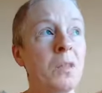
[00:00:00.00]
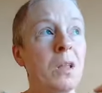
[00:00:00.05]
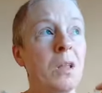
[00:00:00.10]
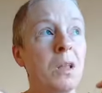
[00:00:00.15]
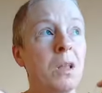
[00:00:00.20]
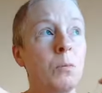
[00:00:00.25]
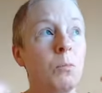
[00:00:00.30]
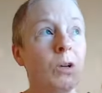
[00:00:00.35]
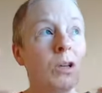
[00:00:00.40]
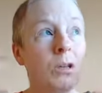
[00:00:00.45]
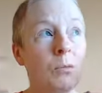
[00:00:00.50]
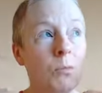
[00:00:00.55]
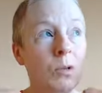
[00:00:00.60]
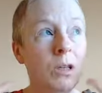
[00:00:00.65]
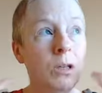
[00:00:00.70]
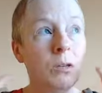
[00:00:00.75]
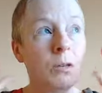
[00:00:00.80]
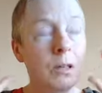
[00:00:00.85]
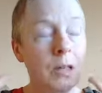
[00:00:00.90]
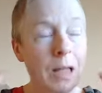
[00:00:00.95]

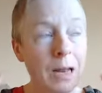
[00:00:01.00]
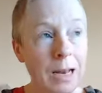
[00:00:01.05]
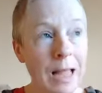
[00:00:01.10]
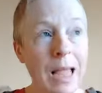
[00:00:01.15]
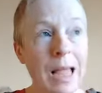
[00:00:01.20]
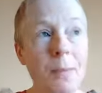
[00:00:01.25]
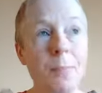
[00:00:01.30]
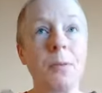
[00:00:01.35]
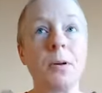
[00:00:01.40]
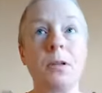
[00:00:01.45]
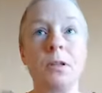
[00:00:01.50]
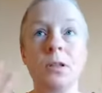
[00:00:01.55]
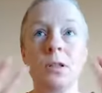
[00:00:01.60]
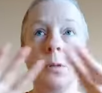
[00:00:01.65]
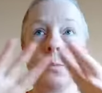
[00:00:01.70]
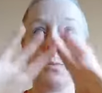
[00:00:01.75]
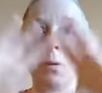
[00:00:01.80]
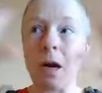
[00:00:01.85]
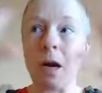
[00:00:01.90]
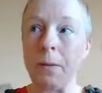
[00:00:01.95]
When that happens, the
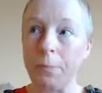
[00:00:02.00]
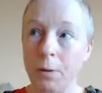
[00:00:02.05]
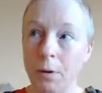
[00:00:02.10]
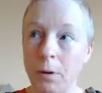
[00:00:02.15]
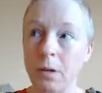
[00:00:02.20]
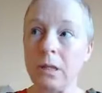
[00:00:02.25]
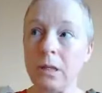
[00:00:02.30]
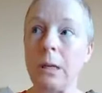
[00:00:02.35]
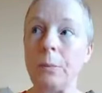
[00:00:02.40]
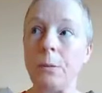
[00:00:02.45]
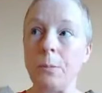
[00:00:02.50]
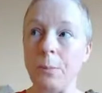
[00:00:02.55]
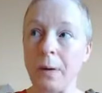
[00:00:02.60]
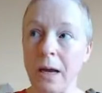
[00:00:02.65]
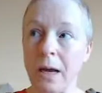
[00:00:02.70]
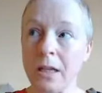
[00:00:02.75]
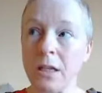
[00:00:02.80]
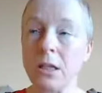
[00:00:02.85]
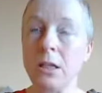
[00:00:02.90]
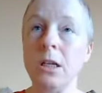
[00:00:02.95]
brain perks up, it
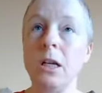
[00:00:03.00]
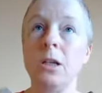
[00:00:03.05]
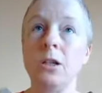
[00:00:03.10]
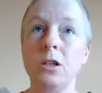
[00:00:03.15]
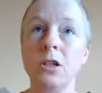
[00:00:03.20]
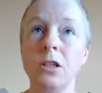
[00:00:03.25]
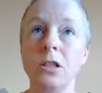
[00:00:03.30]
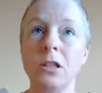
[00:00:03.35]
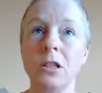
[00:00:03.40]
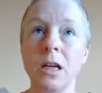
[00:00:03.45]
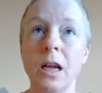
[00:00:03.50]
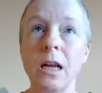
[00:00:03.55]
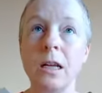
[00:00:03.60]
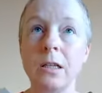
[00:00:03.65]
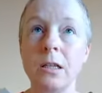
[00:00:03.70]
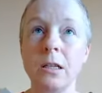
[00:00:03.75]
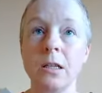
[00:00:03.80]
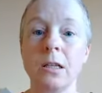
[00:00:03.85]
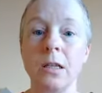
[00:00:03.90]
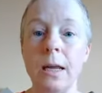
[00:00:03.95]
pays attention, it
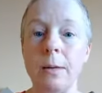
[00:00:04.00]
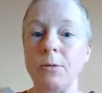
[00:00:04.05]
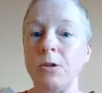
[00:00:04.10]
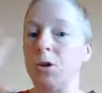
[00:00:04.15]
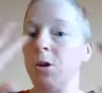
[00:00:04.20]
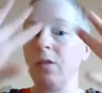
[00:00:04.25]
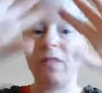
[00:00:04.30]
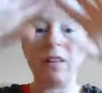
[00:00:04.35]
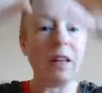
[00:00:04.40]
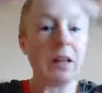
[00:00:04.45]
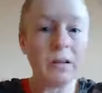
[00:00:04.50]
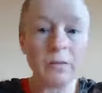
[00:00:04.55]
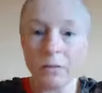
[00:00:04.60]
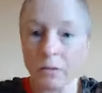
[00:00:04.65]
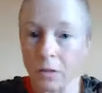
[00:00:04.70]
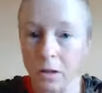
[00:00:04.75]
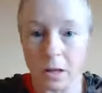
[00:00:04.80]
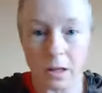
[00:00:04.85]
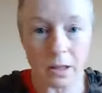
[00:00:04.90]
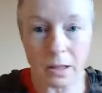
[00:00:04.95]
takes a snapshot of
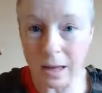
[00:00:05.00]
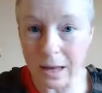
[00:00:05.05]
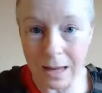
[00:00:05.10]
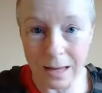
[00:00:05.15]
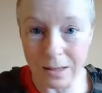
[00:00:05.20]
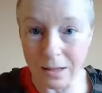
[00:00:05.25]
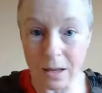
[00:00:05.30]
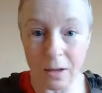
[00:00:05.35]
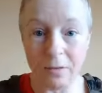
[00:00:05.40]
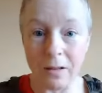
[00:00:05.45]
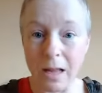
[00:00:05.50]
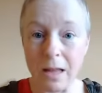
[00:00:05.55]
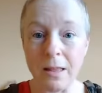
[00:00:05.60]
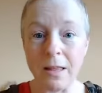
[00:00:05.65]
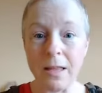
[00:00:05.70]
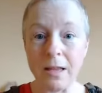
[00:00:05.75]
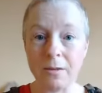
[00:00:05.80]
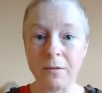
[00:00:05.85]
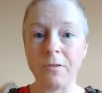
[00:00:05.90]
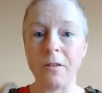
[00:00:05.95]
everything that is in
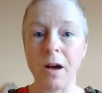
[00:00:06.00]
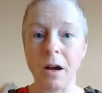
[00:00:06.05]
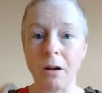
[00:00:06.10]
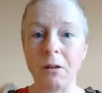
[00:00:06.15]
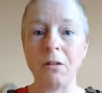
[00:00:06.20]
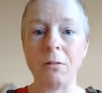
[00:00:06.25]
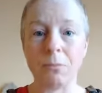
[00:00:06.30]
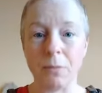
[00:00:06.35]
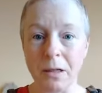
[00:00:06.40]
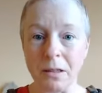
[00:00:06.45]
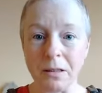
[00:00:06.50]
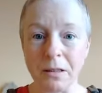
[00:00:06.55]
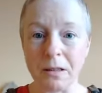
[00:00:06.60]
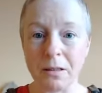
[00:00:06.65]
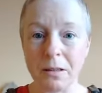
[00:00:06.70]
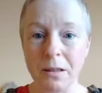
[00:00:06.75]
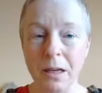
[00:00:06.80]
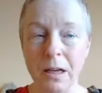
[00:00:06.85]
the environment.